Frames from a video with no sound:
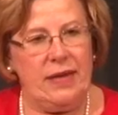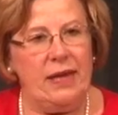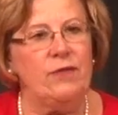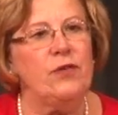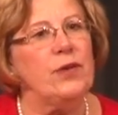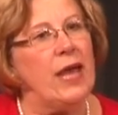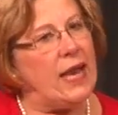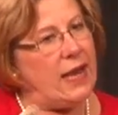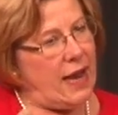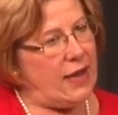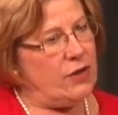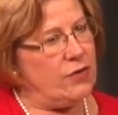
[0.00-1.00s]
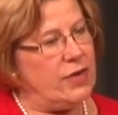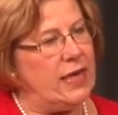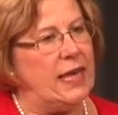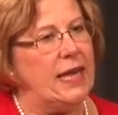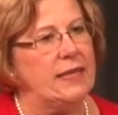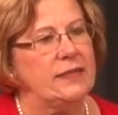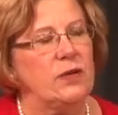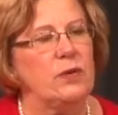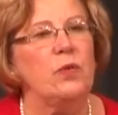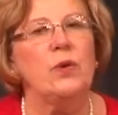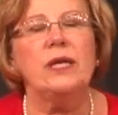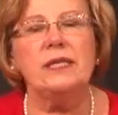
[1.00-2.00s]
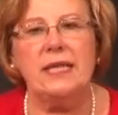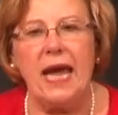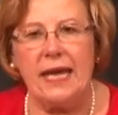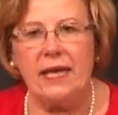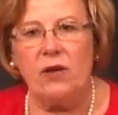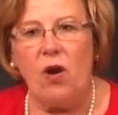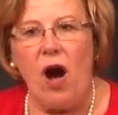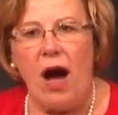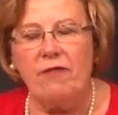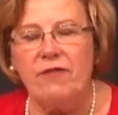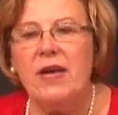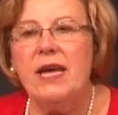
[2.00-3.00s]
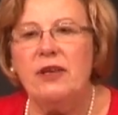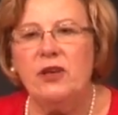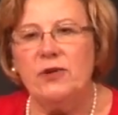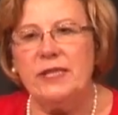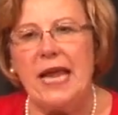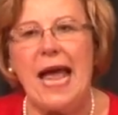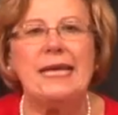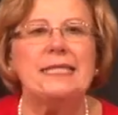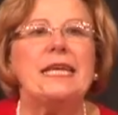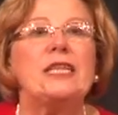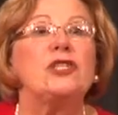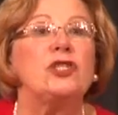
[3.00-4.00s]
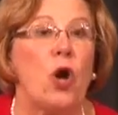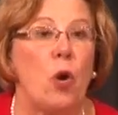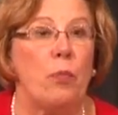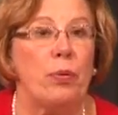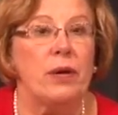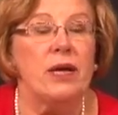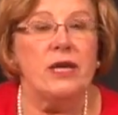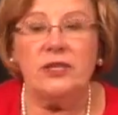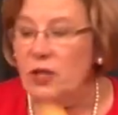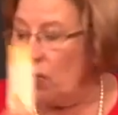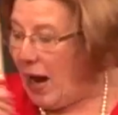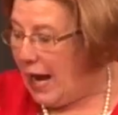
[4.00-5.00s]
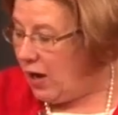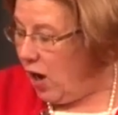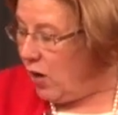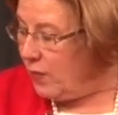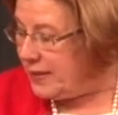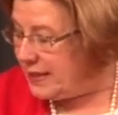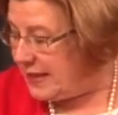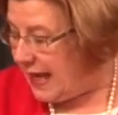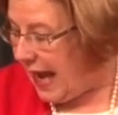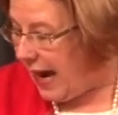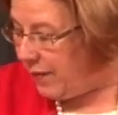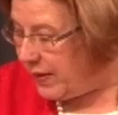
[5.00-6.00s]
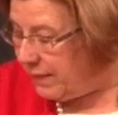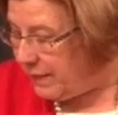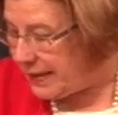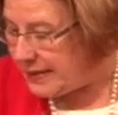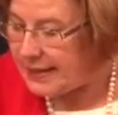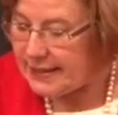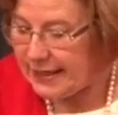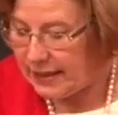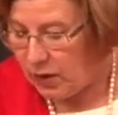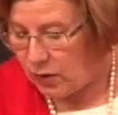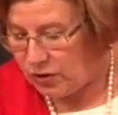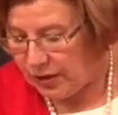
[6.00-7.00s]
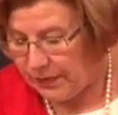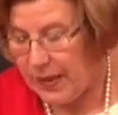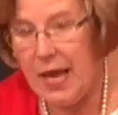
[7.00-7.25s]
if you get it on your hand. So it will take it off. Use it as like soap. So I always carry my suntan lotion.